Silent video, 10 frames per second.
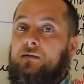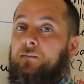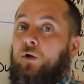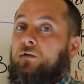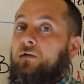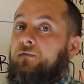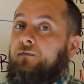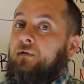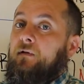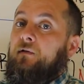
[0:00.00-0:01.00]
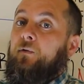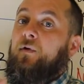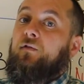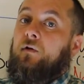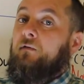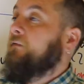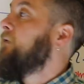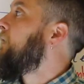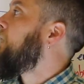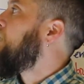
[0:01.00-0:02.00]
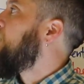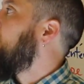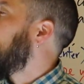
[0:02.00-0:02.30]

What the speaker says: motive, the reason of